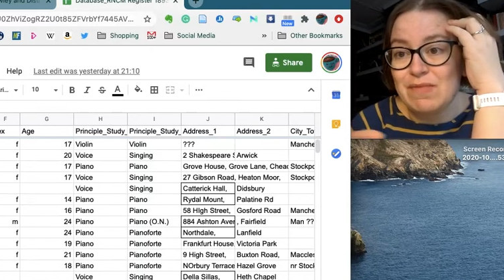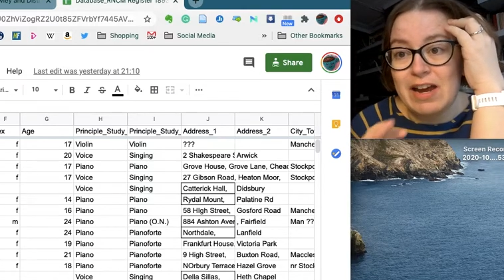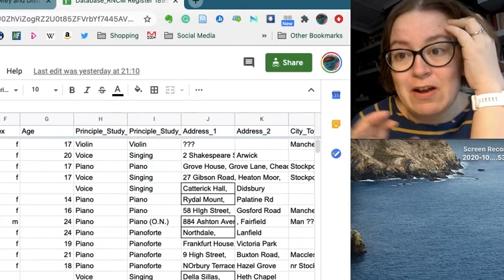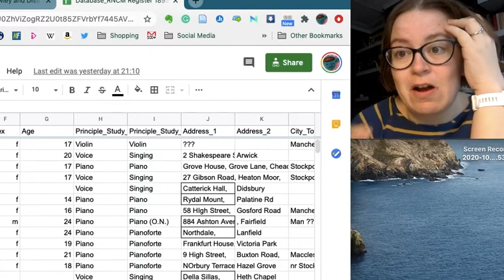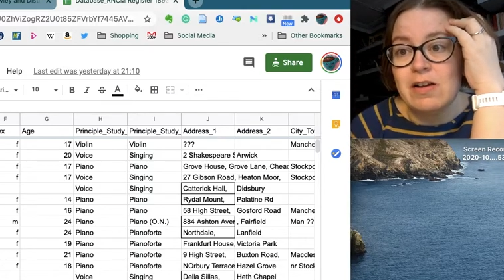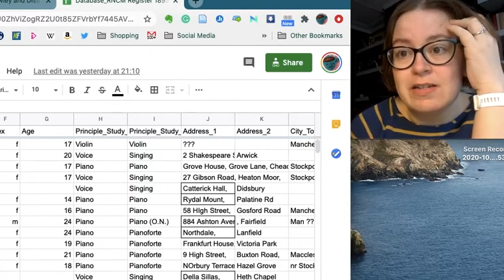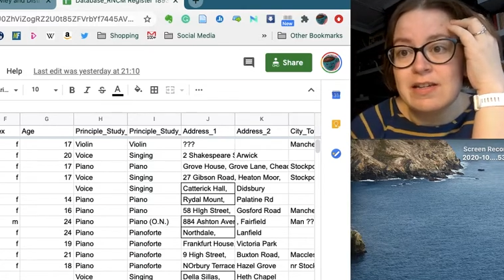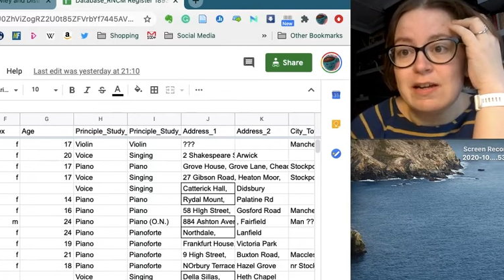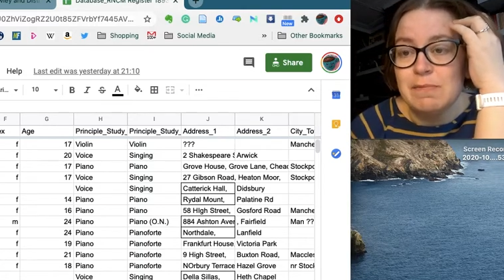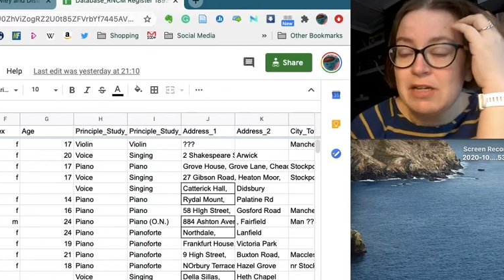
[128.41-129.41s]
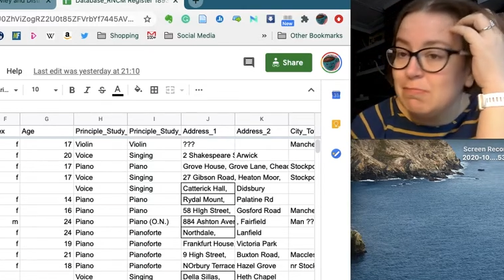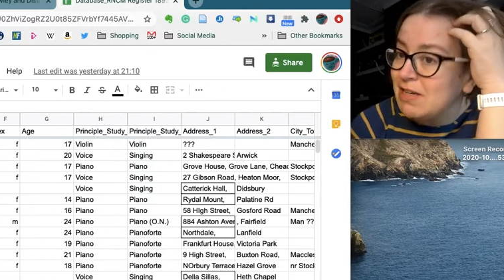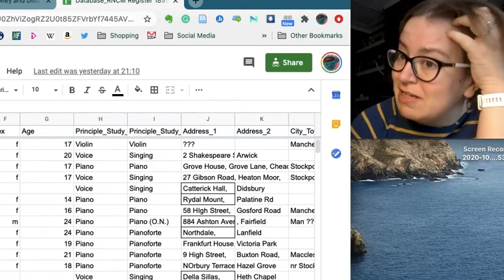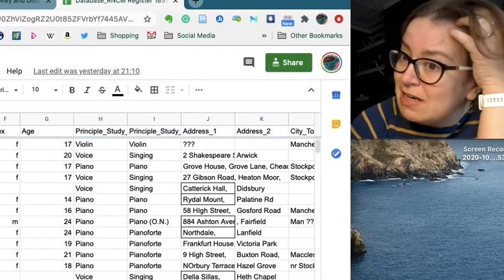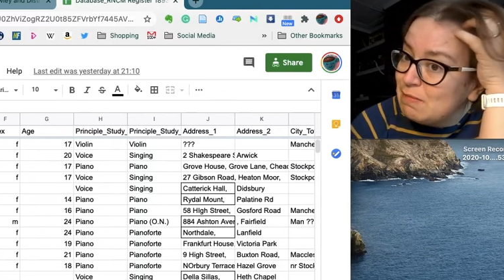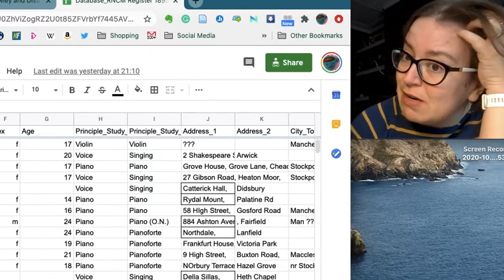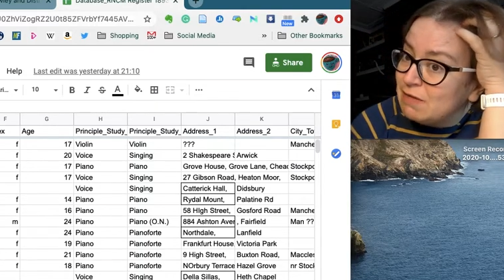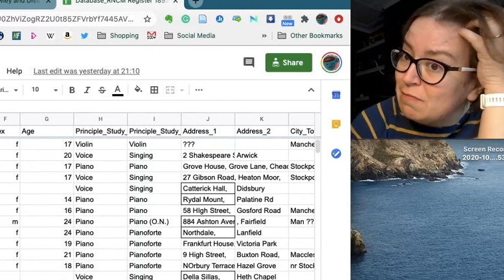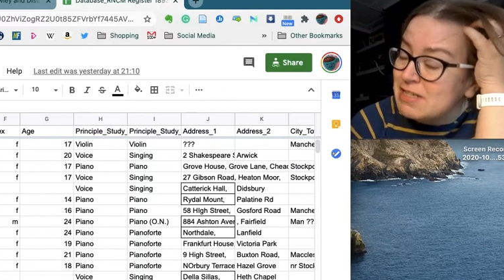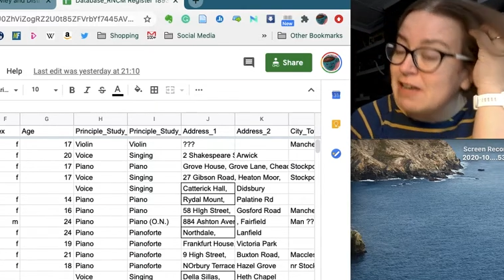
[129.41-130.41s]
I can't design a PHP database
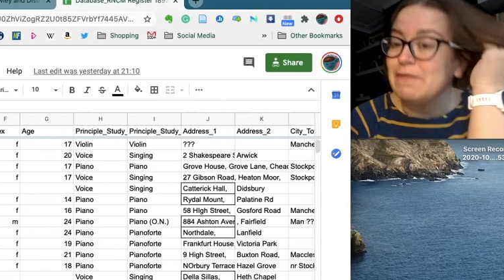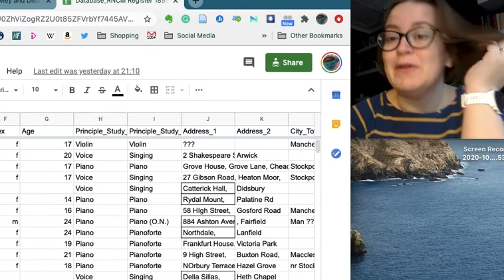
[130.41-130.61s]
for myself.